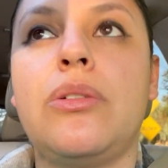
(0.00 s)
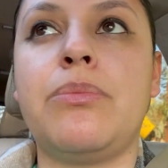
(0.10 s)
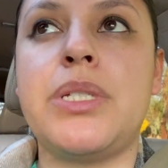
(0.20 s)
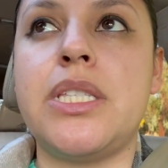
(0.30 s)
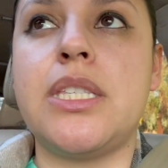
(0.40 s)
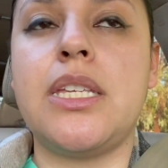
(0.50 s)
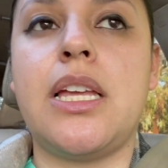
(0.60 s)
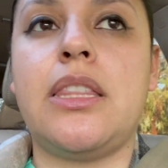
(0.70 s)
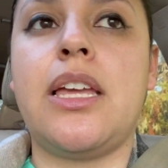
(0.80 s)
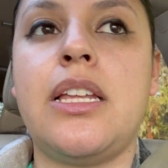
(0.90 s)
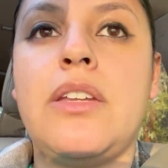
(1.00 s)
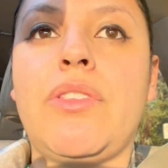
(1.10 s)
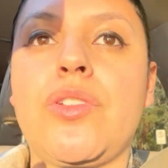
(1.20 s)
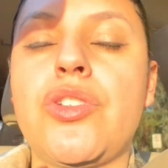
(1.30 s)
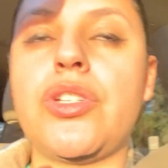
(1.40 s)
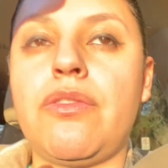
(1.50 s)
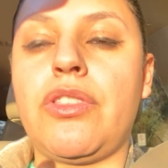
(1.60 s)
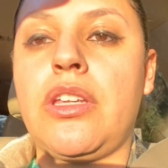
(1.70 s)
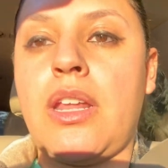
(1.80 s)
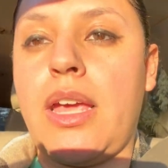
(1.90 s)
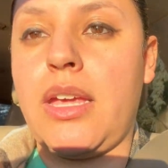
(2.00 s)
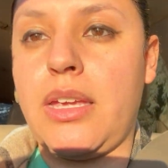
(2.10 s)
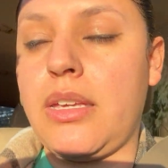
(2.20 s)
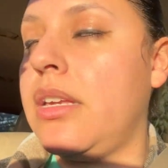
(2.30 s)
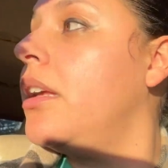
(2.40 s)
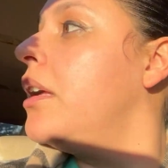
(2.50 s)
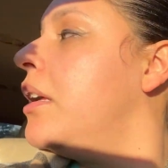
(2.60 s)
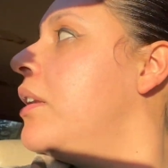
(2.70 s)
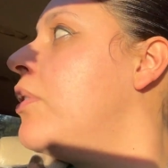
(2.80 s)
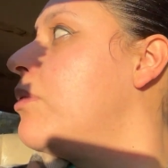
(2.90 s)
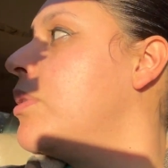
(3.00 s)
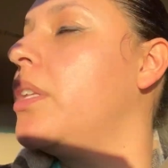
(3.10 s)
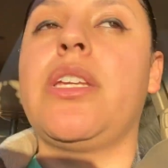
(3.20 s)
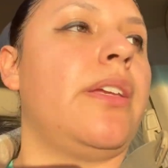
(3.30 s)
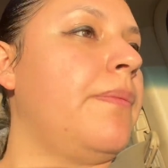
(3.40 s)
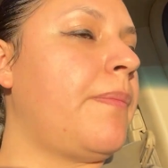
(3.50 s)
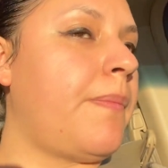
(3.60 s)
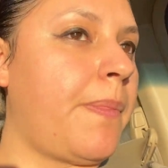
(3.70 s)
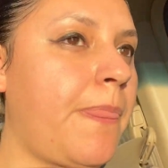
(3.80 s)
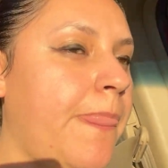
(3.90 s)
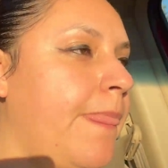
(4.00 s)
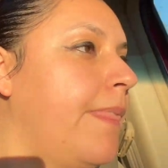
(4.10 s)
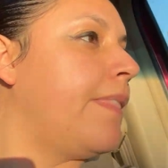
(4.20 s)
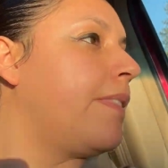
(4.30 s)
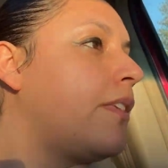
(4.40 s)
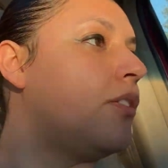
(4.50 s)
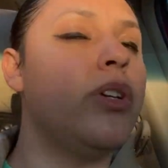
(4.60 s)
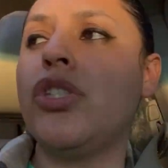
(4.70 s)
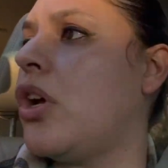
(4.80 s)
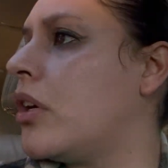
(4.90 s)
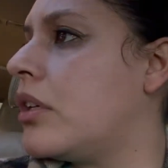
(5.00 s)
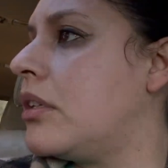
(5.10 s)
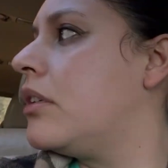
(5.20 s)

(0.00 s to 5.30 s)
busy at the end of the shift, then I normally restock.